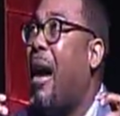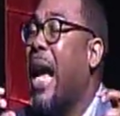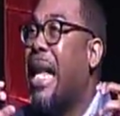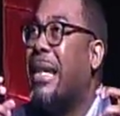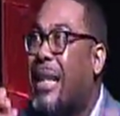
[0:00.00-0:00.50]

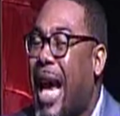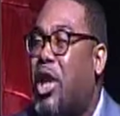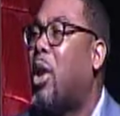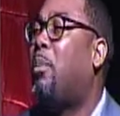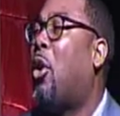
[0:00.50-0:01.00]

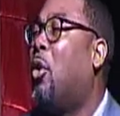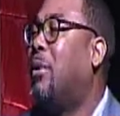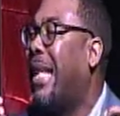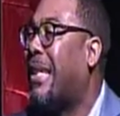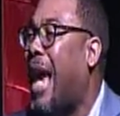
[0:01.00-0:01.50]
insatiable
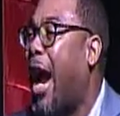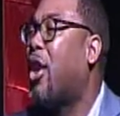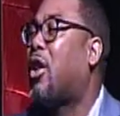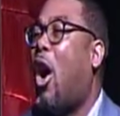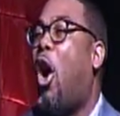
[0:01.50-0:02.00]
desire
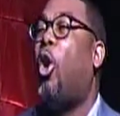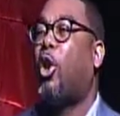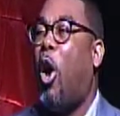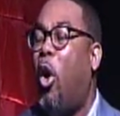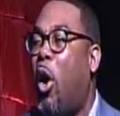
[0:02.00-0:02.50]
to hold
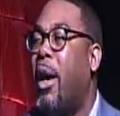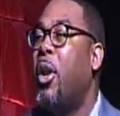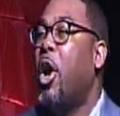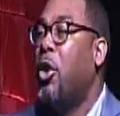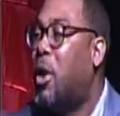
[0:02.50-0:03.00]
on
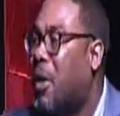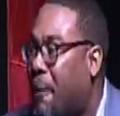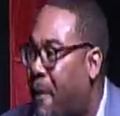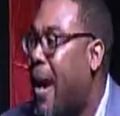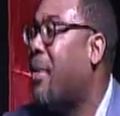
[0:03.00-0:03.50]
to the
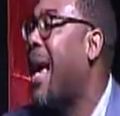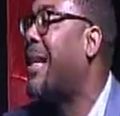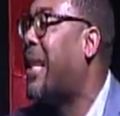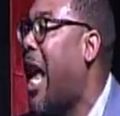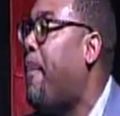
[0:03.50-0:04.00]
fear that is
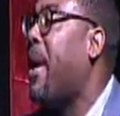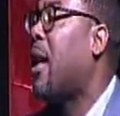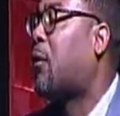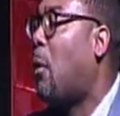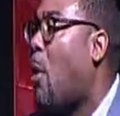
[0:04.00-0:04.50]
keeping
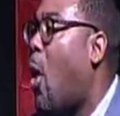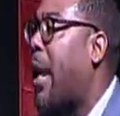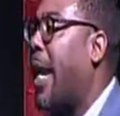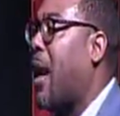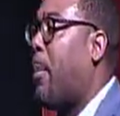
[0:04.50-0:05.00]
us from
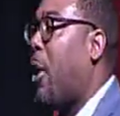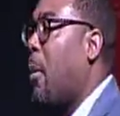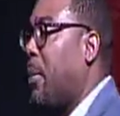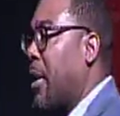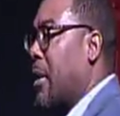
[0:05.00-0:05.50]
walking in our
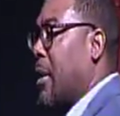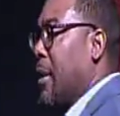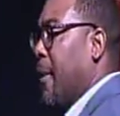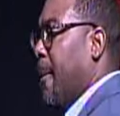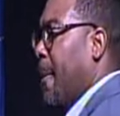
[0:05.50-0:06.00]
purpose.
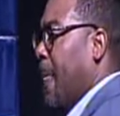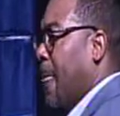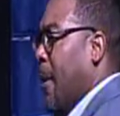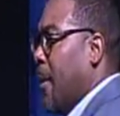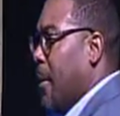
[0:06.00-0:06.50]

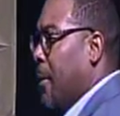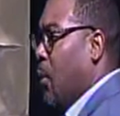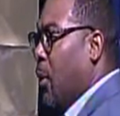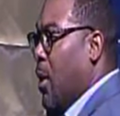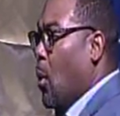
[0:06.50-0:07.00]

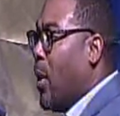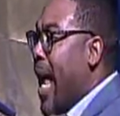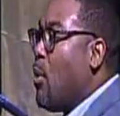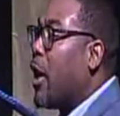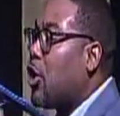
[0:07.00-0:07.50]
When they
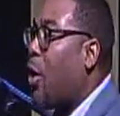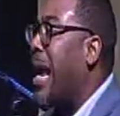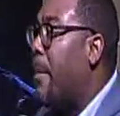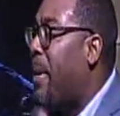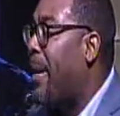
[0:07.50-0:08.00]
want to
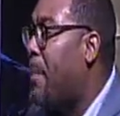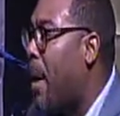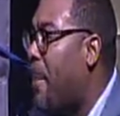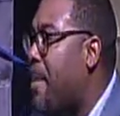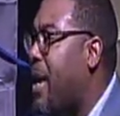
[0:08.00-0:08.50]
train a
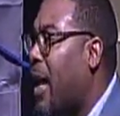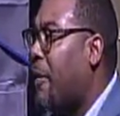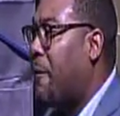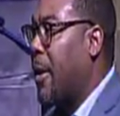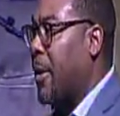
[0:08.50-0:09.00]
baby
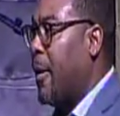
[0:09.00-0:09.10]
elephant,